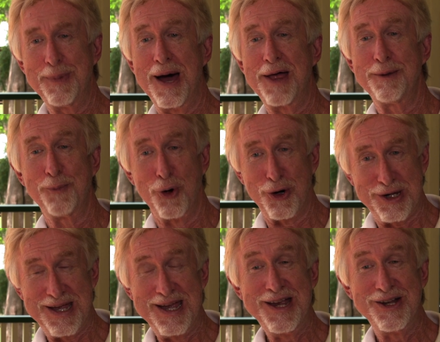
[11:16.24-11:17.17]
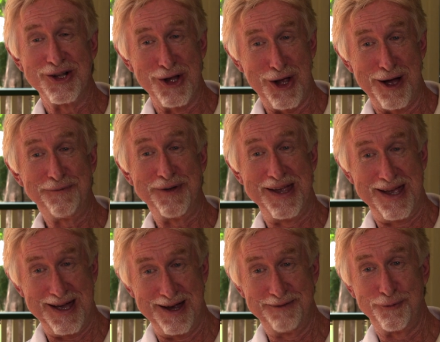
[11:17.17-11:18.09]
by the Marquis de
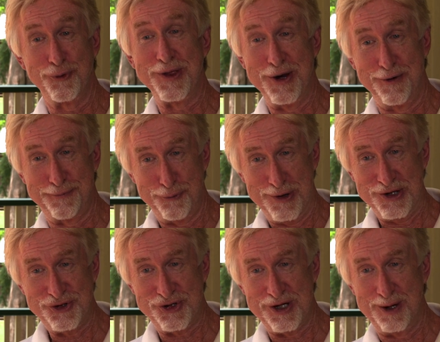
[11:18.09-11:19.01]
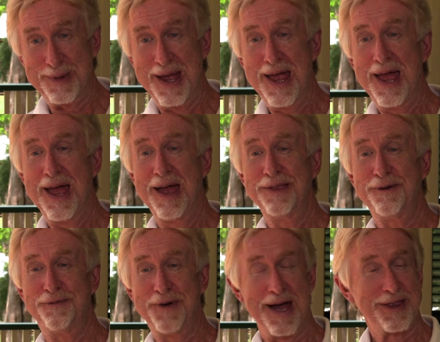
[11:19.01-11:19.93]
Lafayette for their friendship and
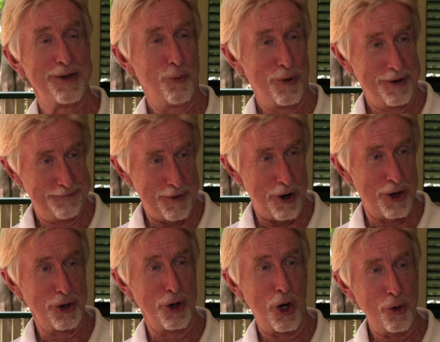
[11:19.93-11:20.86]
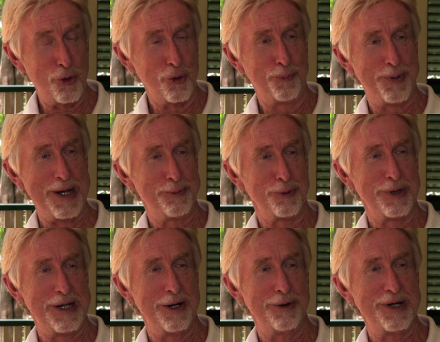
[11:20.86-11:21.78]
the fact that one of our local people
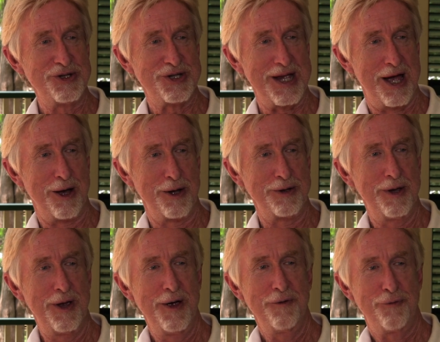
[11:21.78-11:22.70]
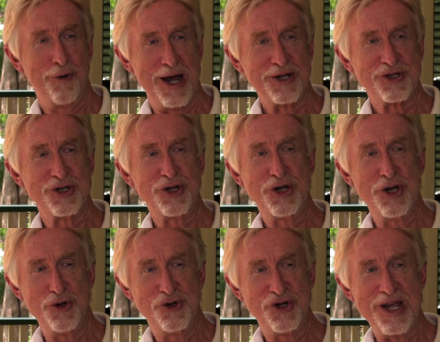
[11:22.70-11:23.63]
here in town, Francis
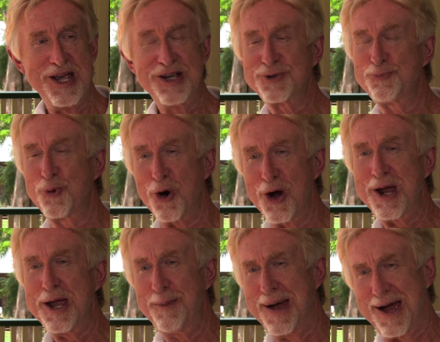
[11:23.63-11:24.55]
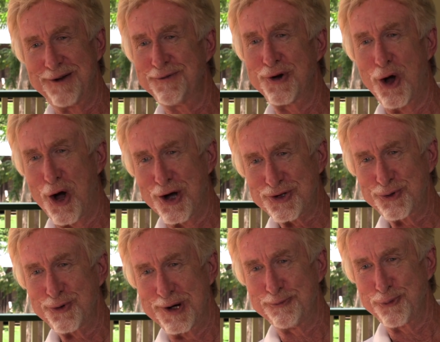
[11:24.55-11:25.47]
Huger, sprung him out of an
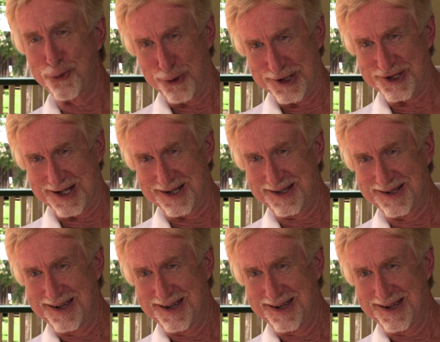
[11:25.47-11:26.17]
Austrian prison.